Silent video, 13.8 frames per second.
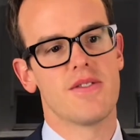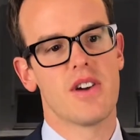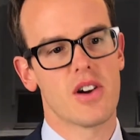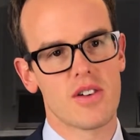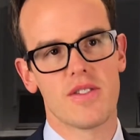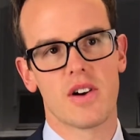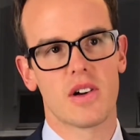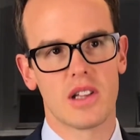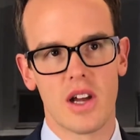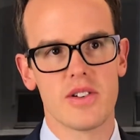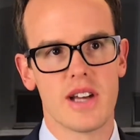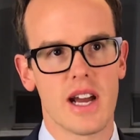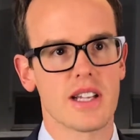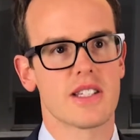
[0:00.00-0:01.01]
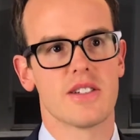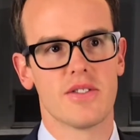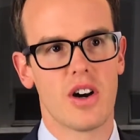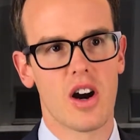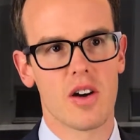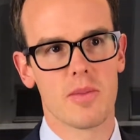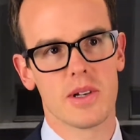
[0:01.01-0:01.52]
a very, very low tax
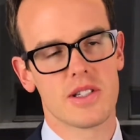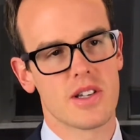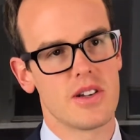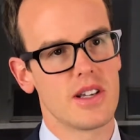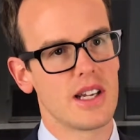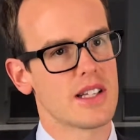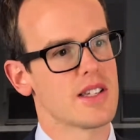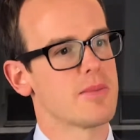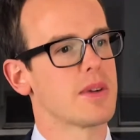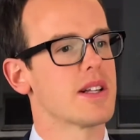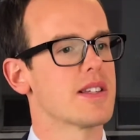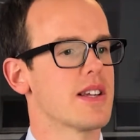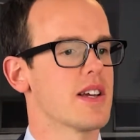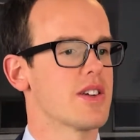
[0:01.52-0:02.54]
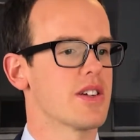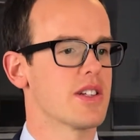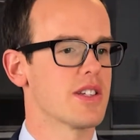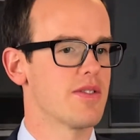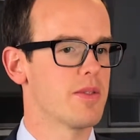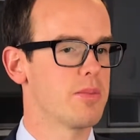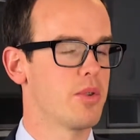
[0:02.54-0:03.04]
environment. So you get some
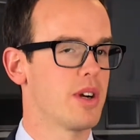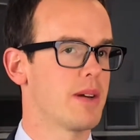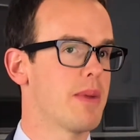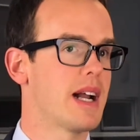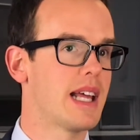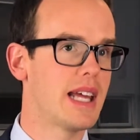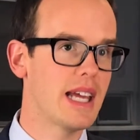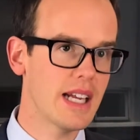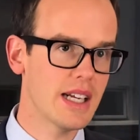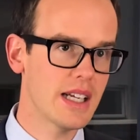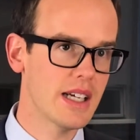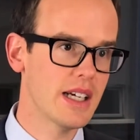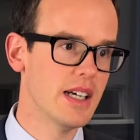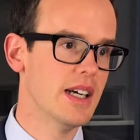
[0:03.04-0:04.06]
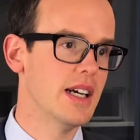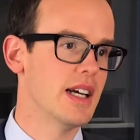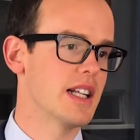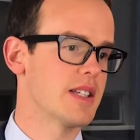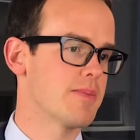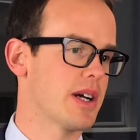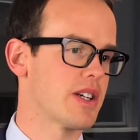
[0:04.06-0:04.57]
concessions for putting money in.
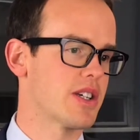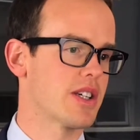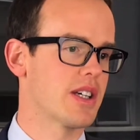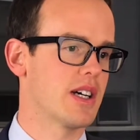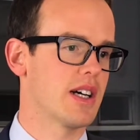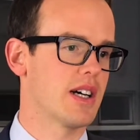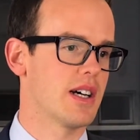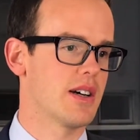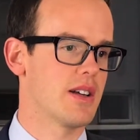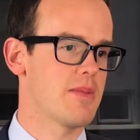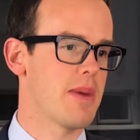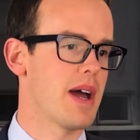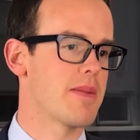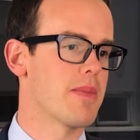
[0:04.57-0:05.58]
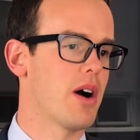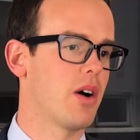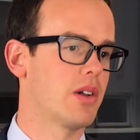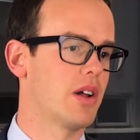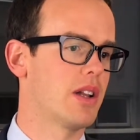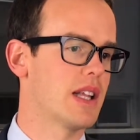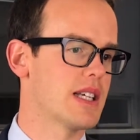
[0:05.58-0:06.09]
You pay a
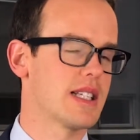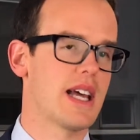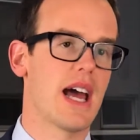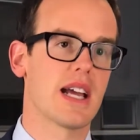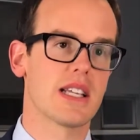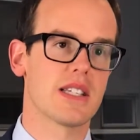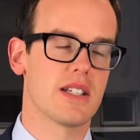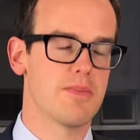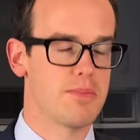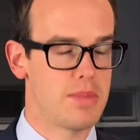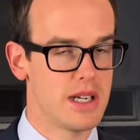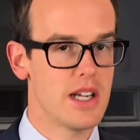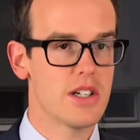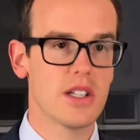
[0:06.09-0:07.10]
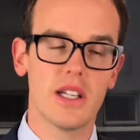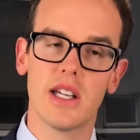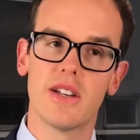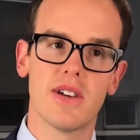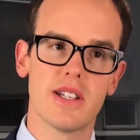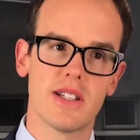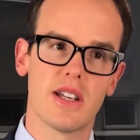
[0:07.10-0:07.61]
whole lot less tax potentially
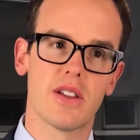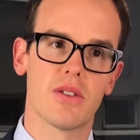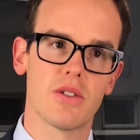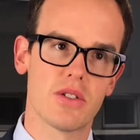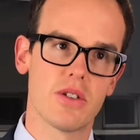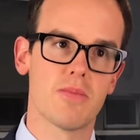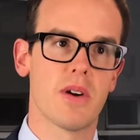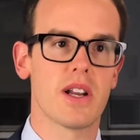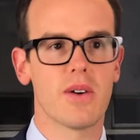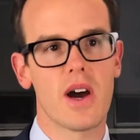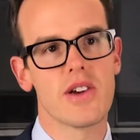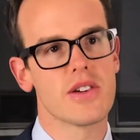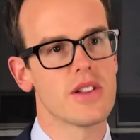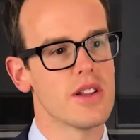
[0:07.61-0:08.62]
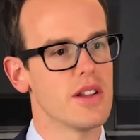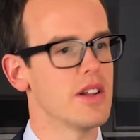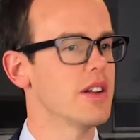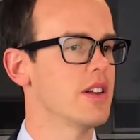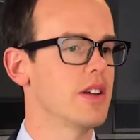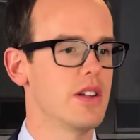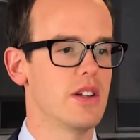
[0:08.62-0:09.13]
investing through superannuation
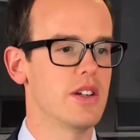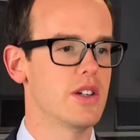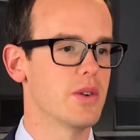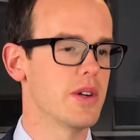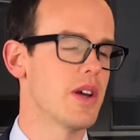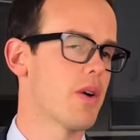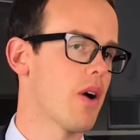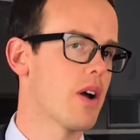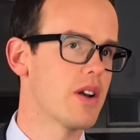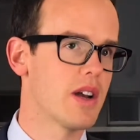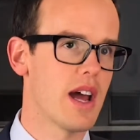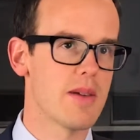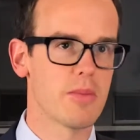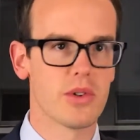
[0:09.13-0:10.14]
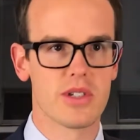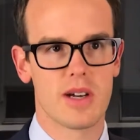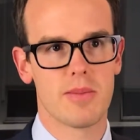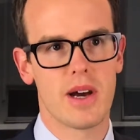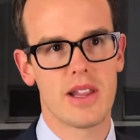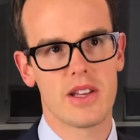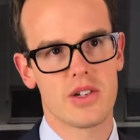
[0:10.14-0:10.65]
than you do in your own name or
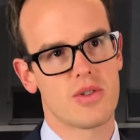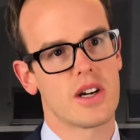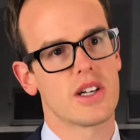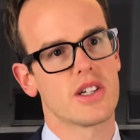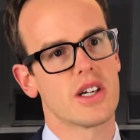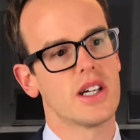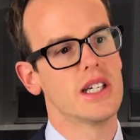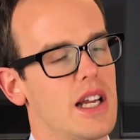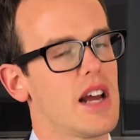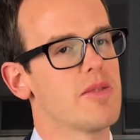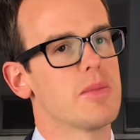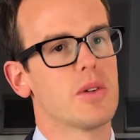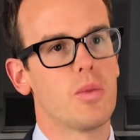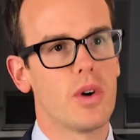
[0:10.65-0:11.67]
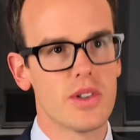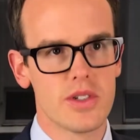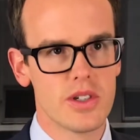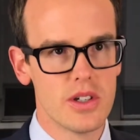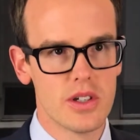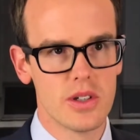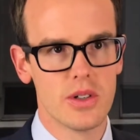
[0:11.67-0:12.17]
some other structure. The government
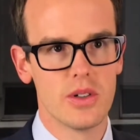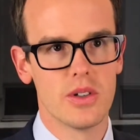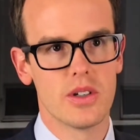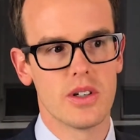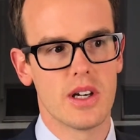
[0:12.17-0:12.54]
wants you to